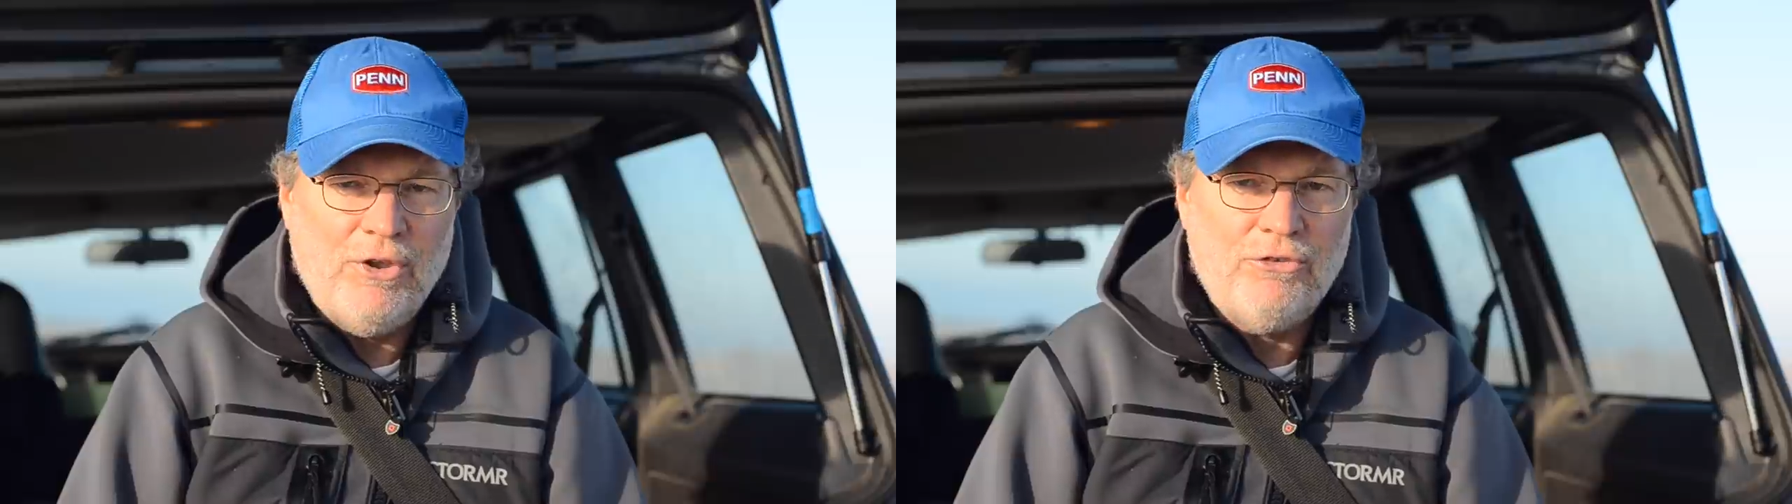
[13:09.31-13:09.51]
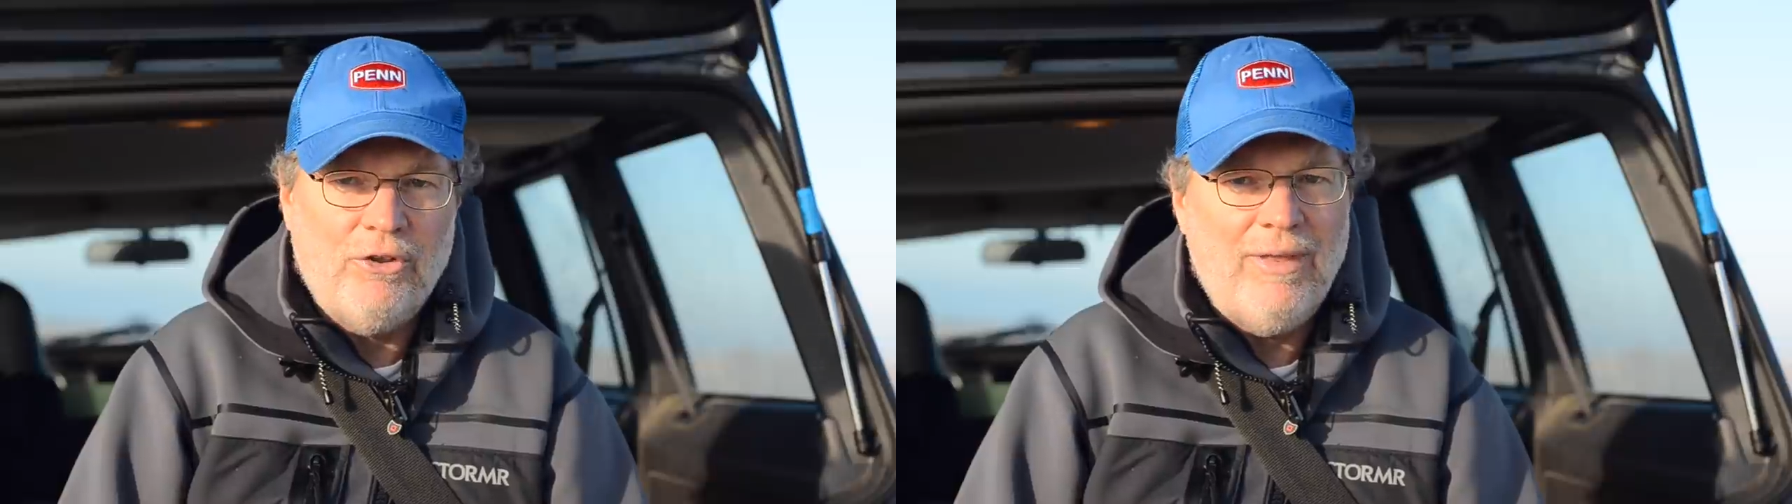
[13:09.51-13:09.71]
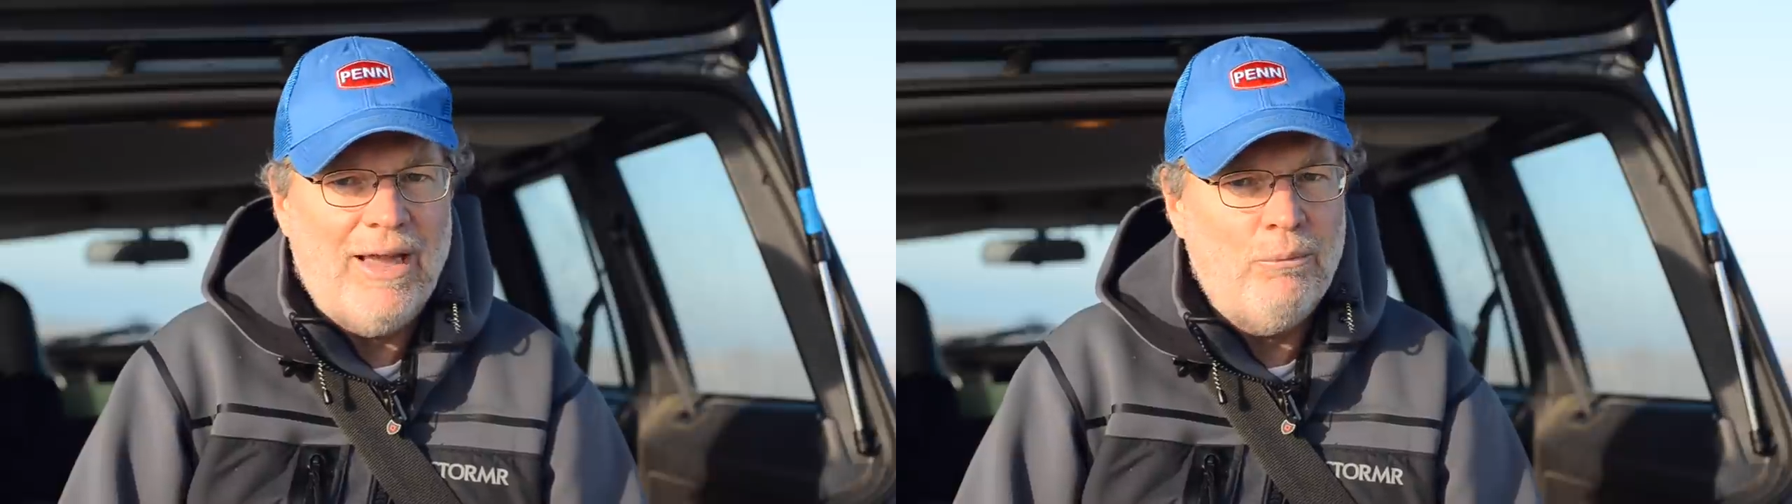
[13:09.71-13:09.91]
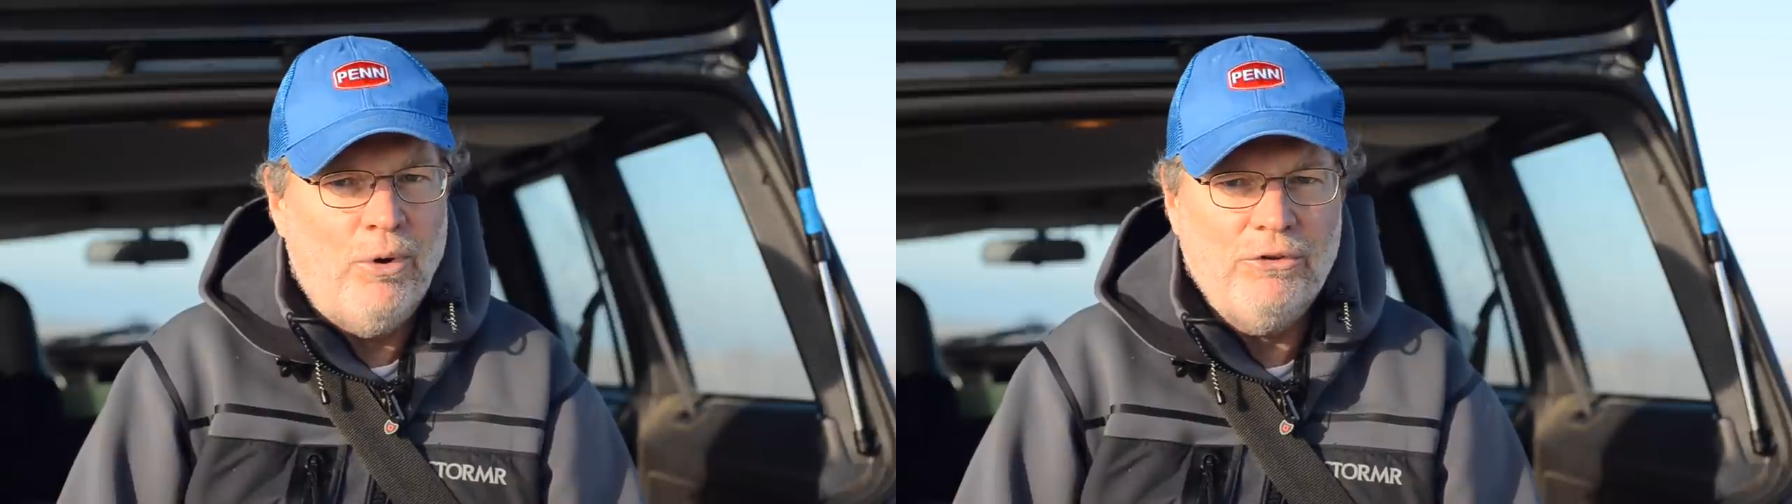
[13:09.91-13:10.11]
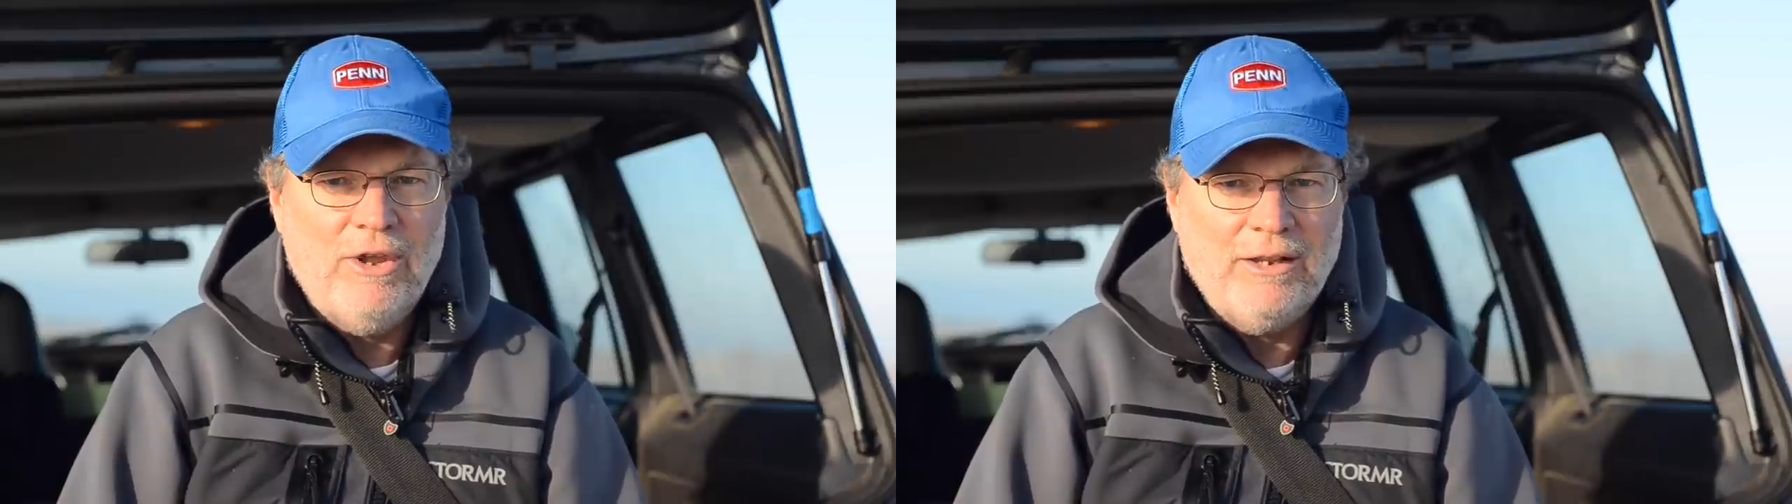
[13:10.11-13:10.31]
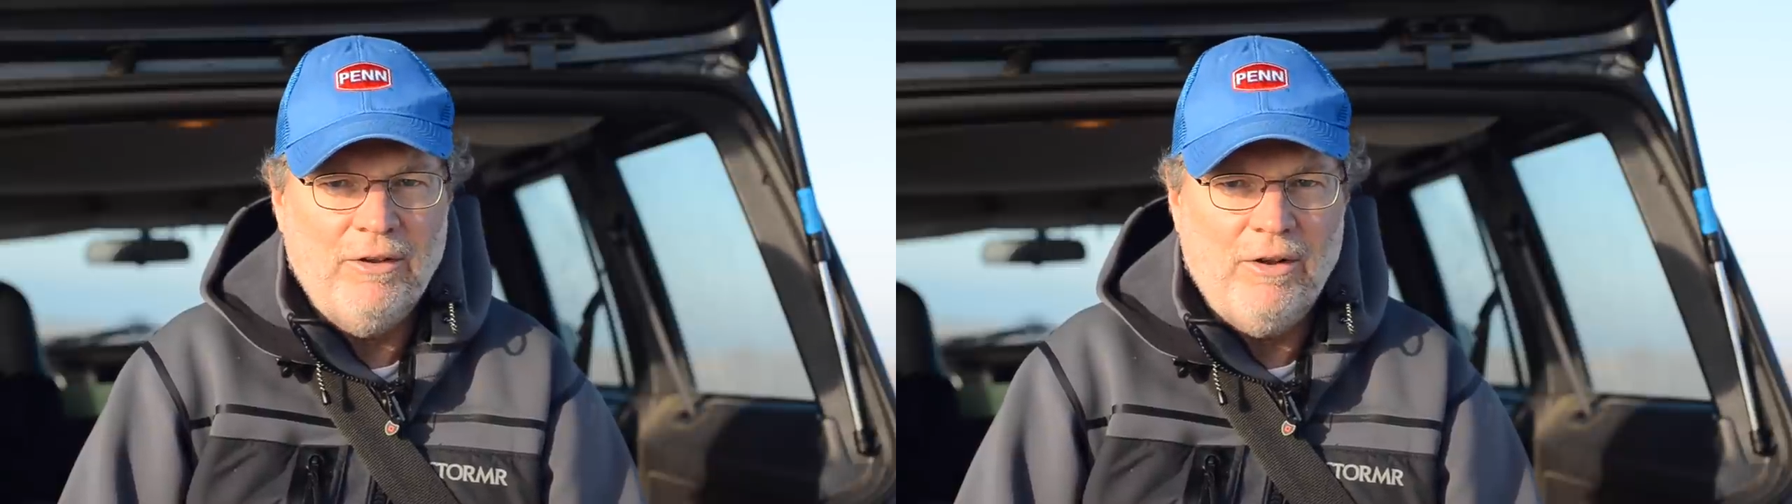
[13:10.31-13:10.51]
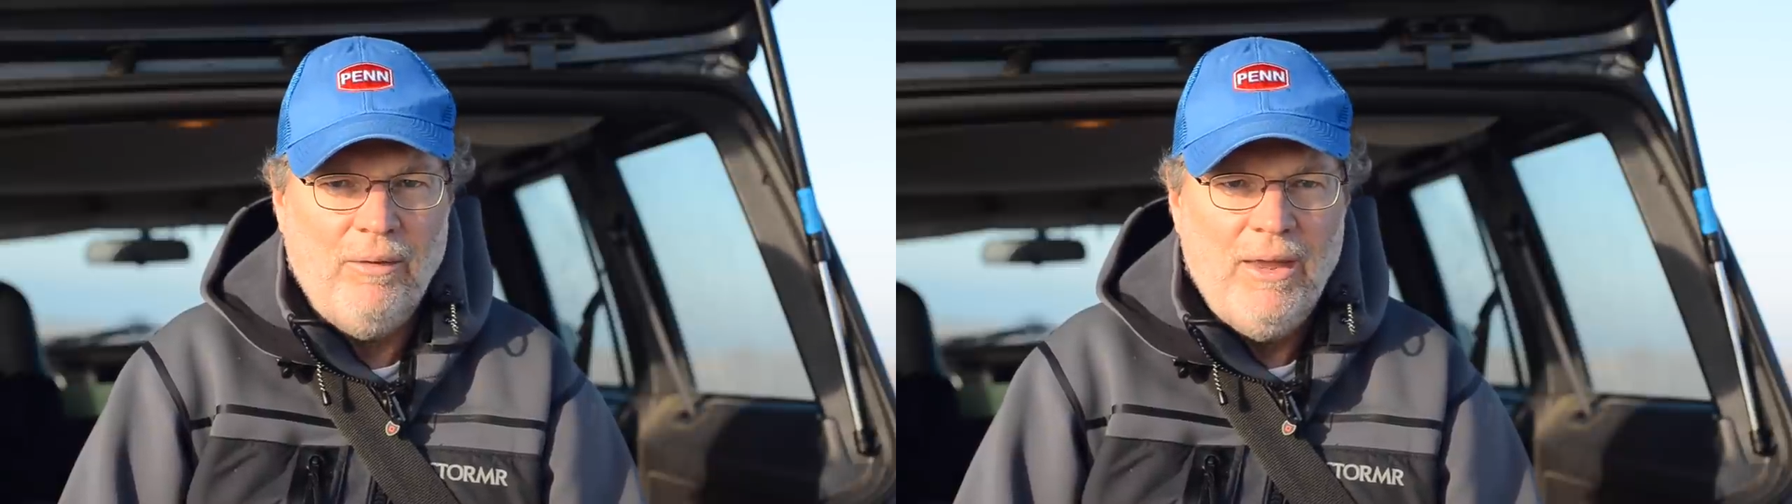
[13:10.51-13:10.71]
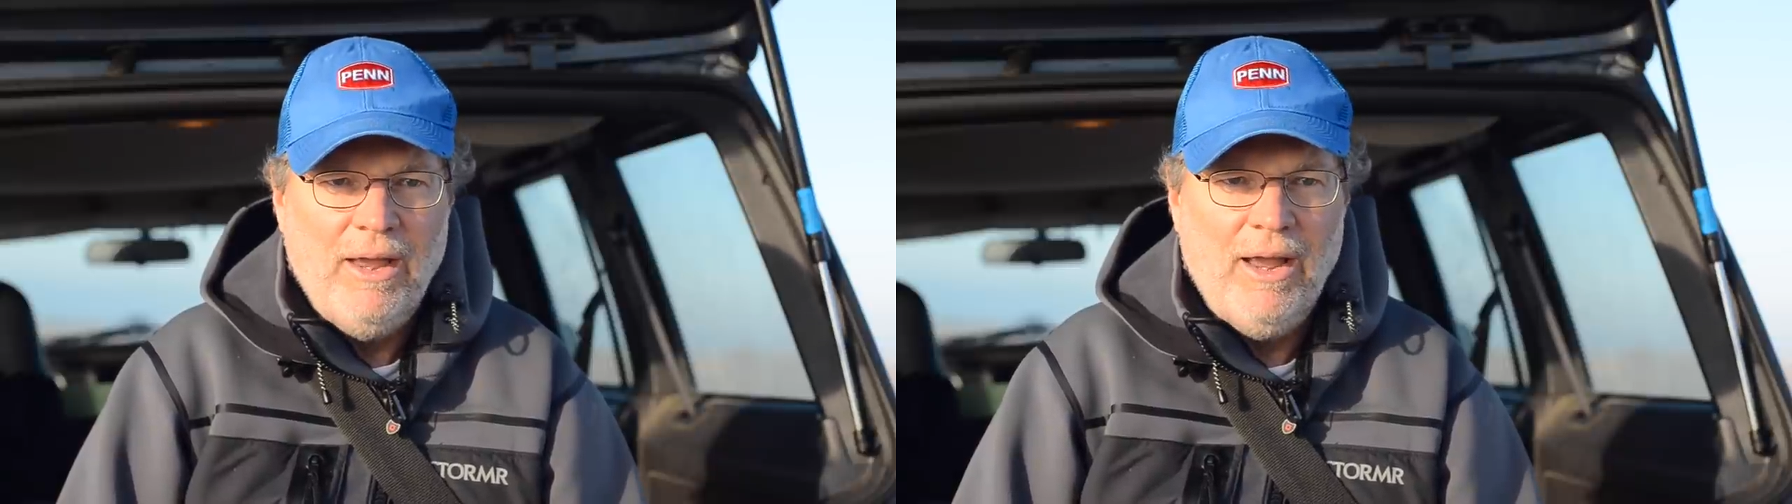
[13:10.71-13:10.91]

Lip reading: that's a lot more technical.